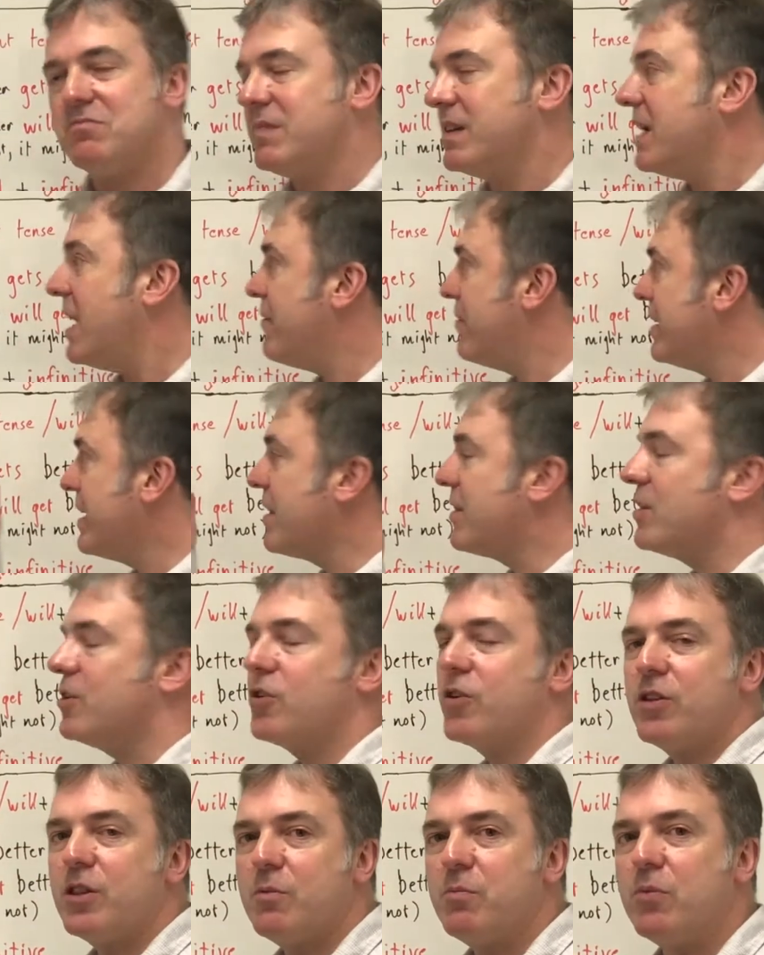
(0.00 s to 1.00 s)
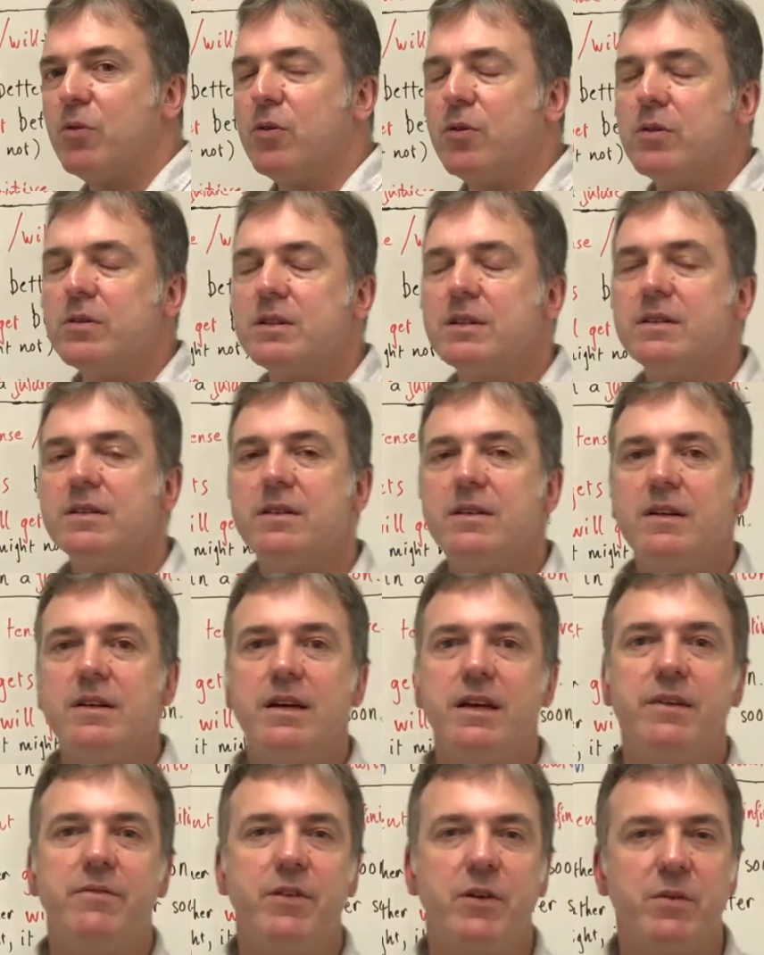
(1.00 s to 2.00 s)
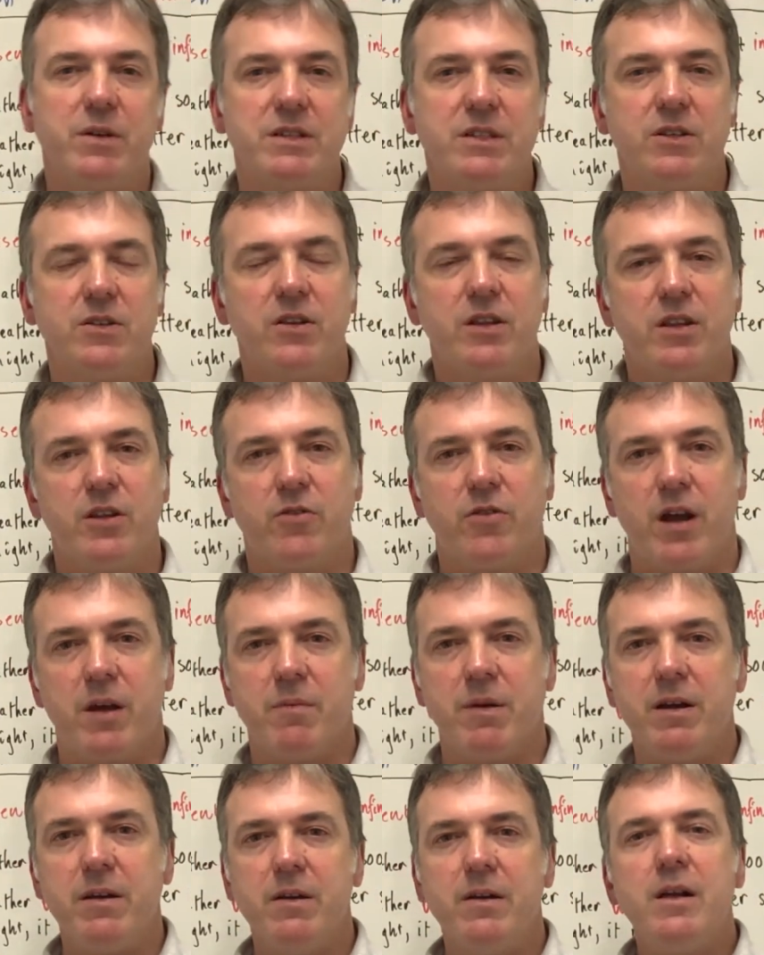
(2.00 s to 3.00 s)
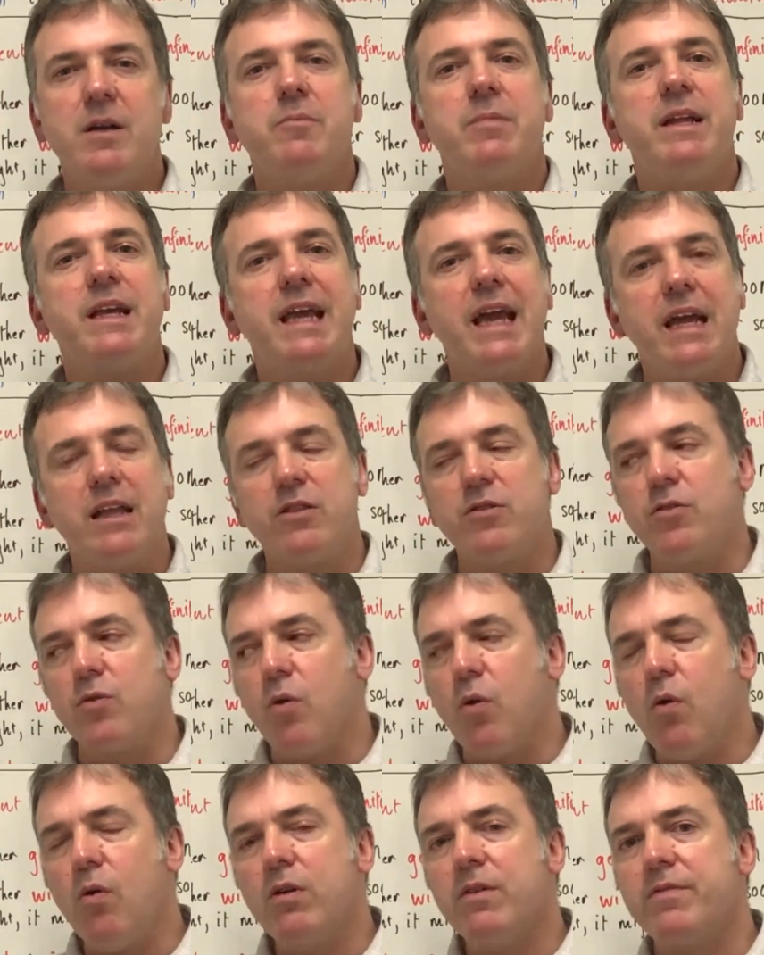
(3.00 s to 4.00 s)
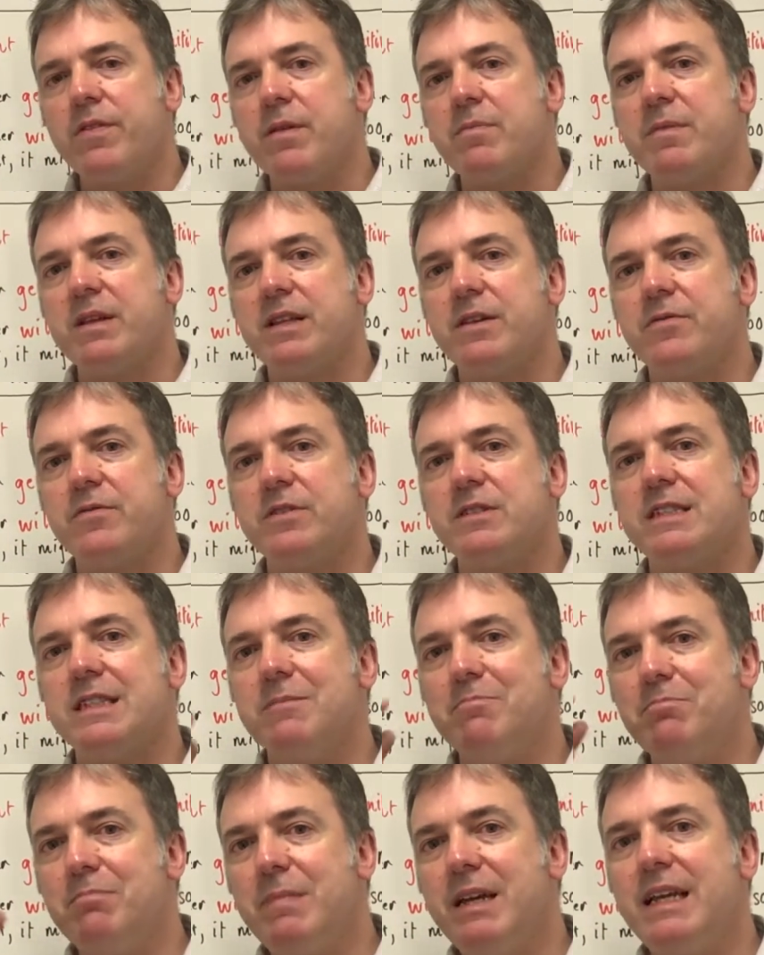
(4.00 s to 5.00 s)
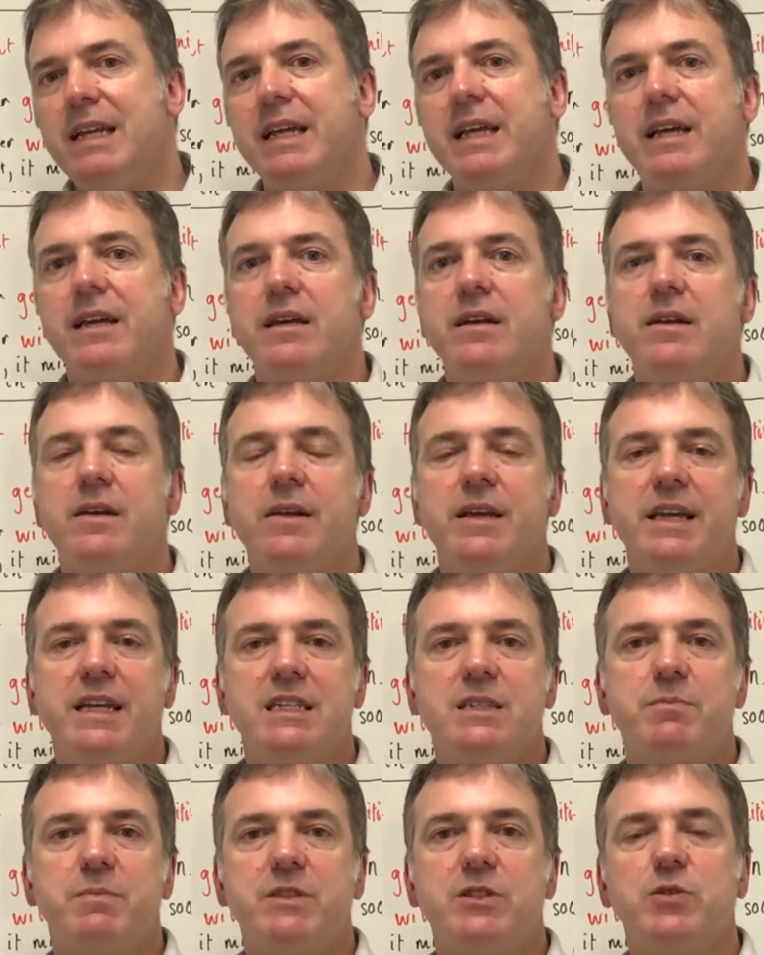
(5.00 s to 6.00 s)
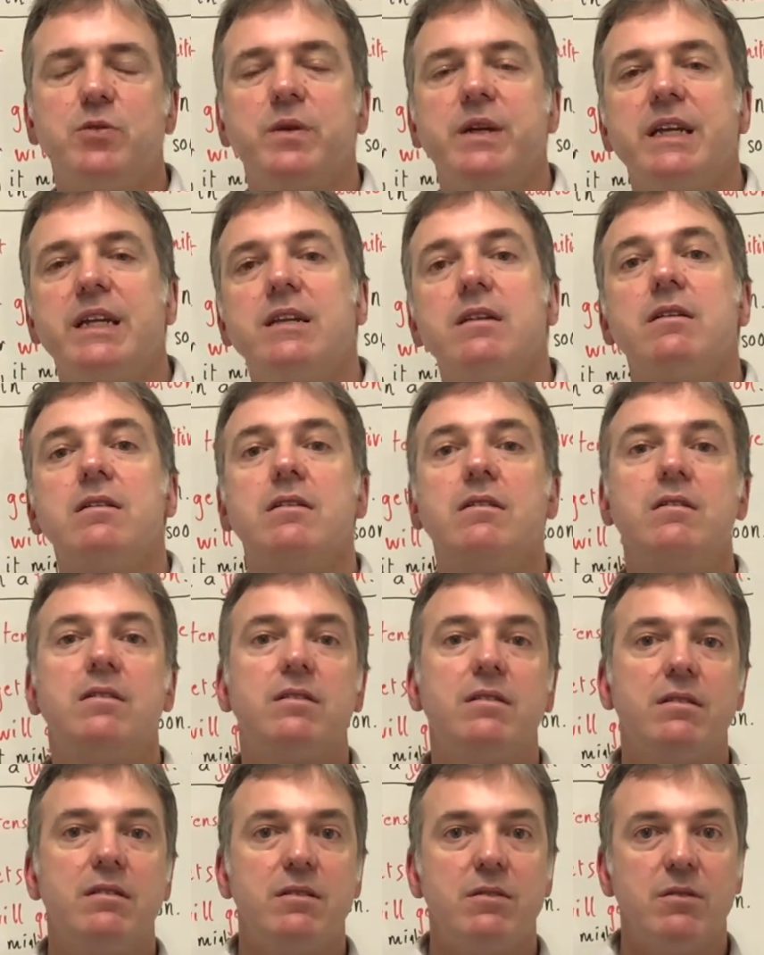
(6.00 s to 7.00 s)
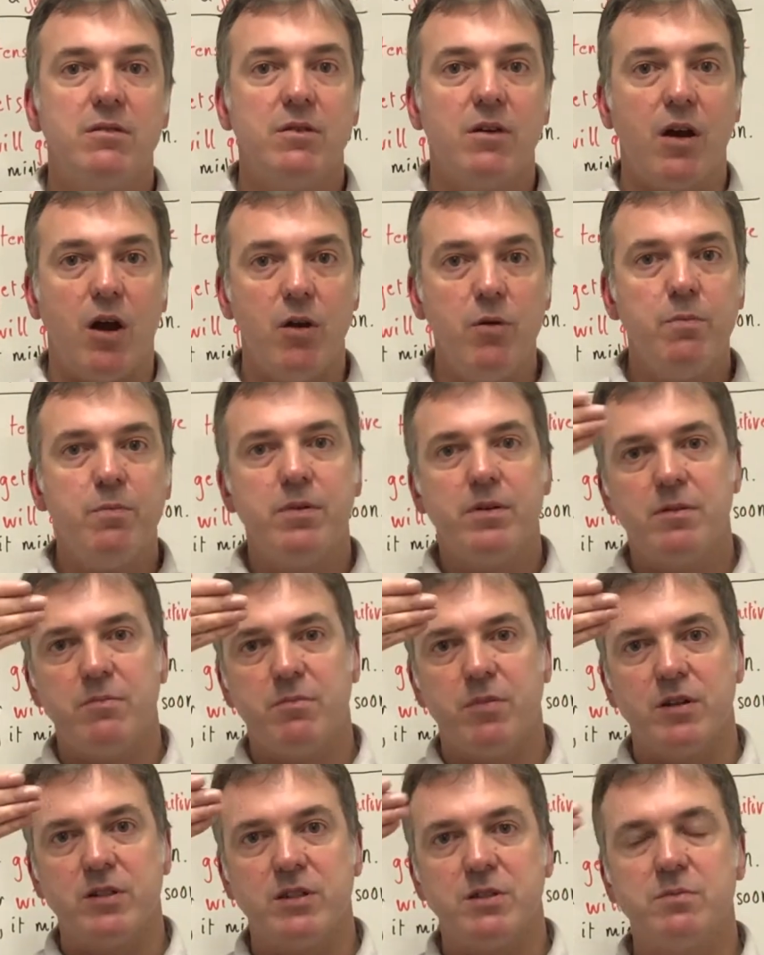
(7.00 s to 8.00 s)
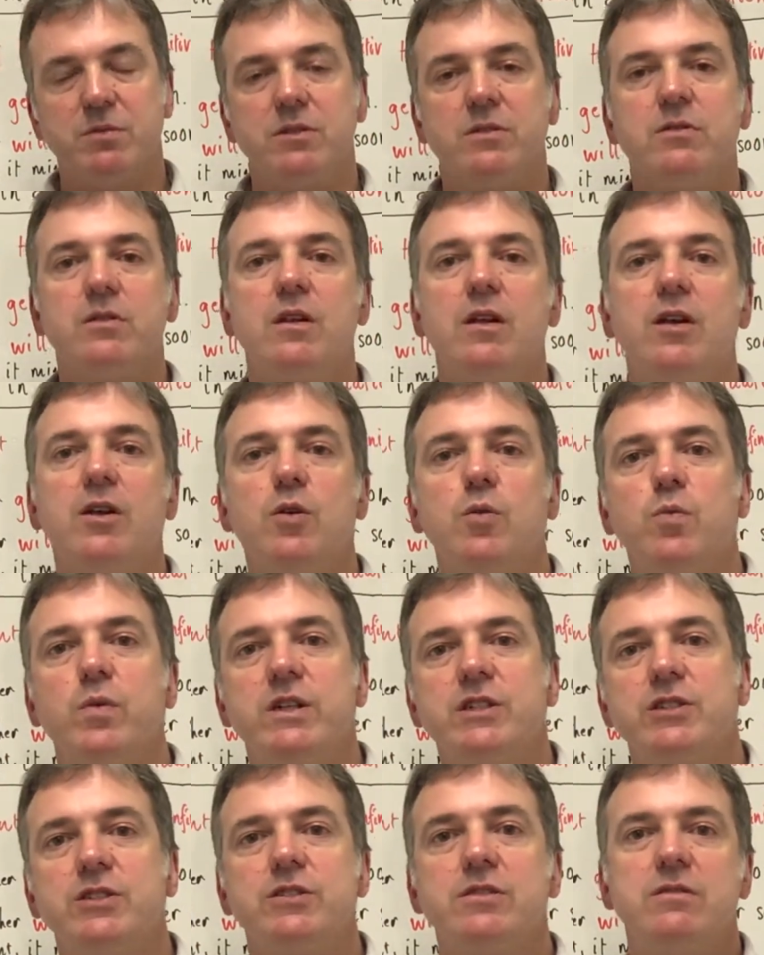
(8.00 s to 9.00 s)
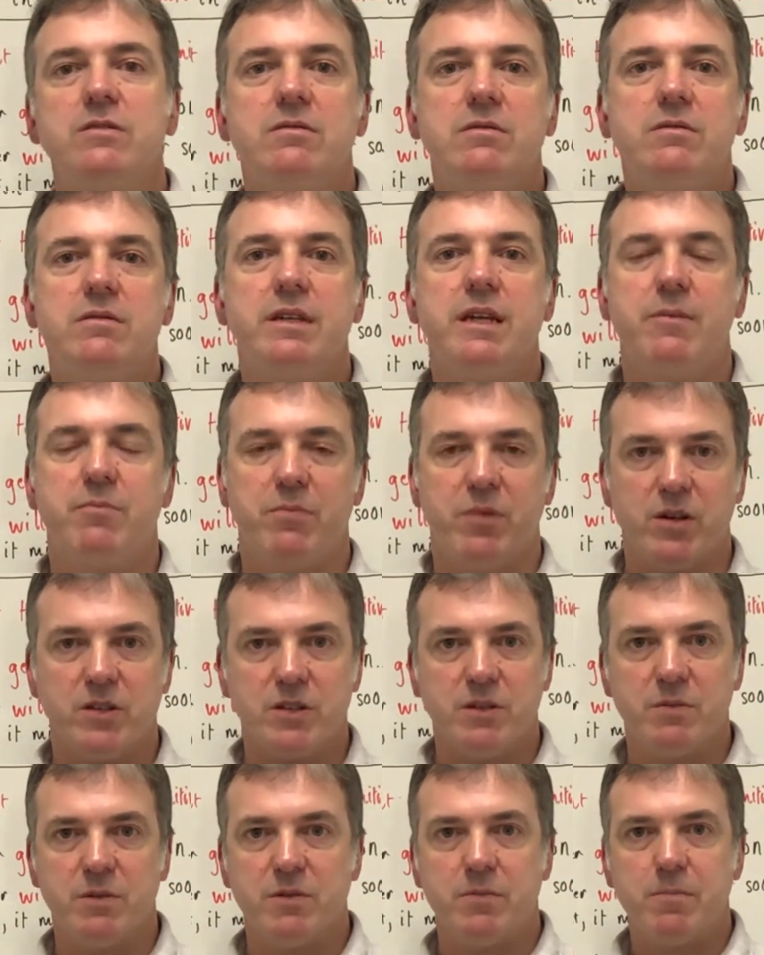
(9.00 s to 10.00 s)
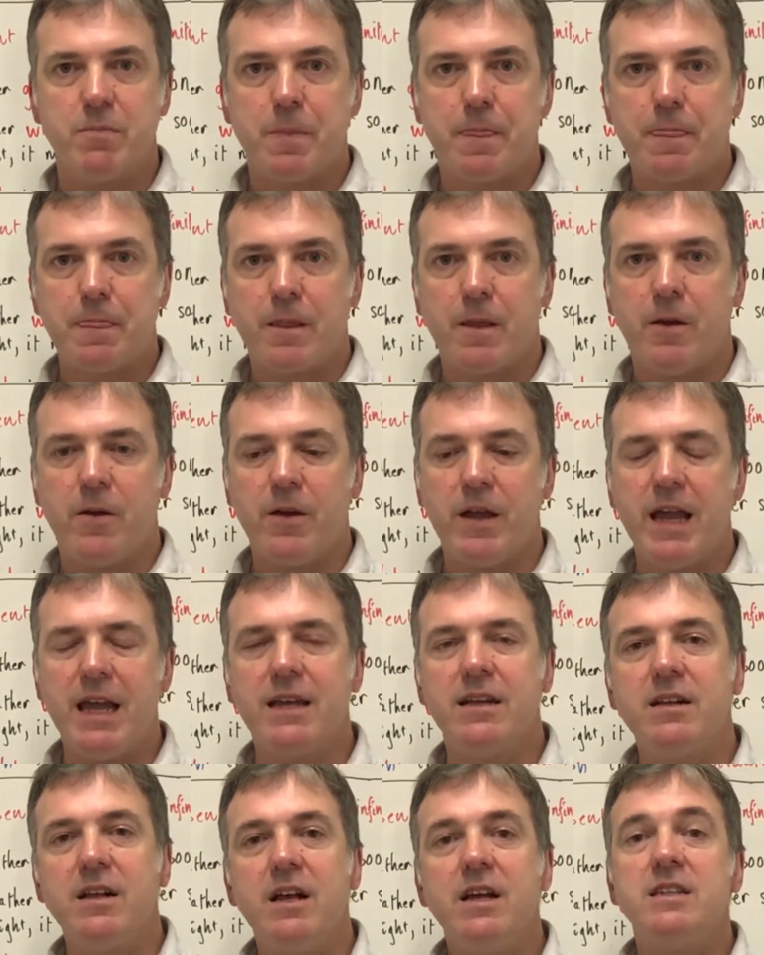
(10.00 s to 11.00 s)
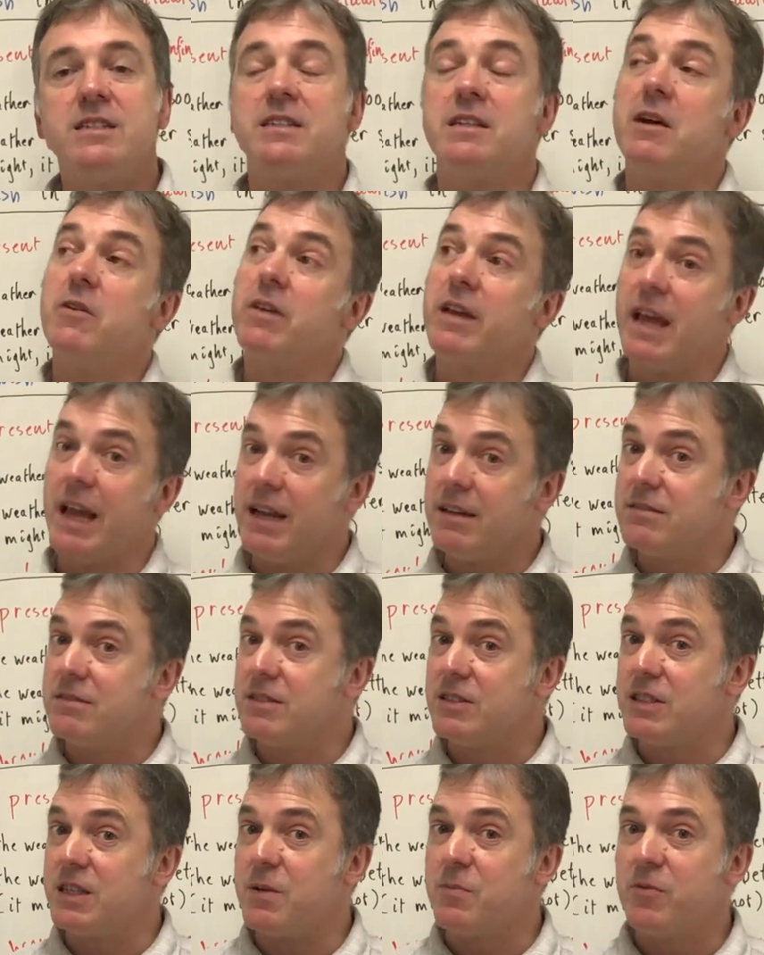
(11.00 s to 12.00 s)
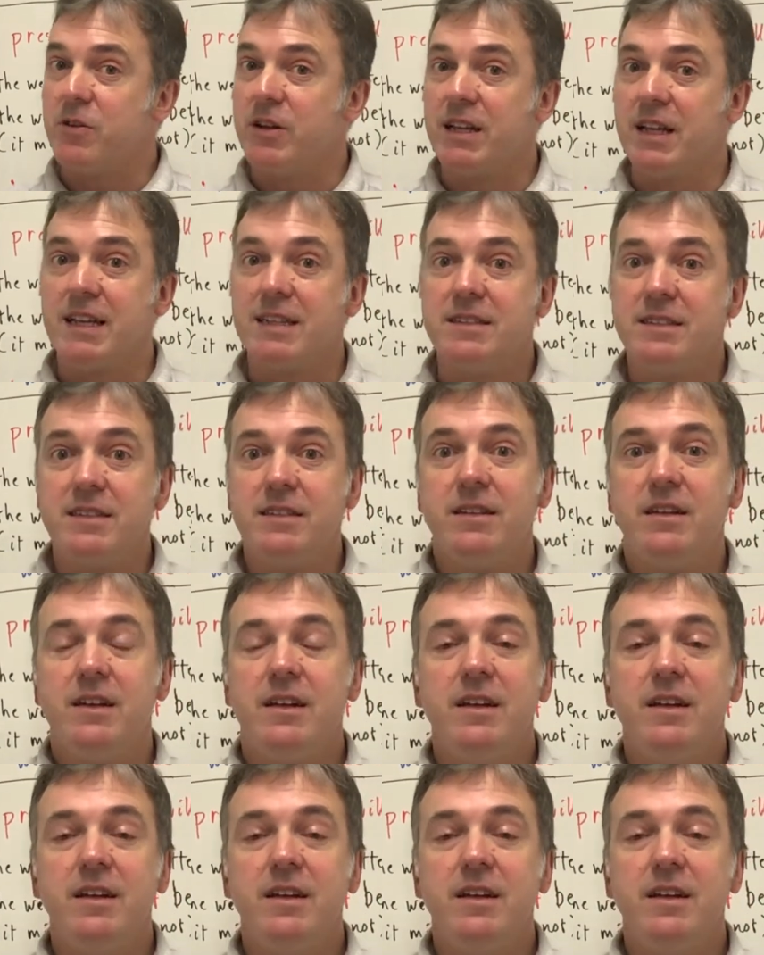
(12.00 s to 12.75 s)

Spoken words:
have another look at the board if you want to look at the grammar. But again, through all of them, the difference in meaning is between hope, possible, wish, impossible. Okay, so now again, December in London.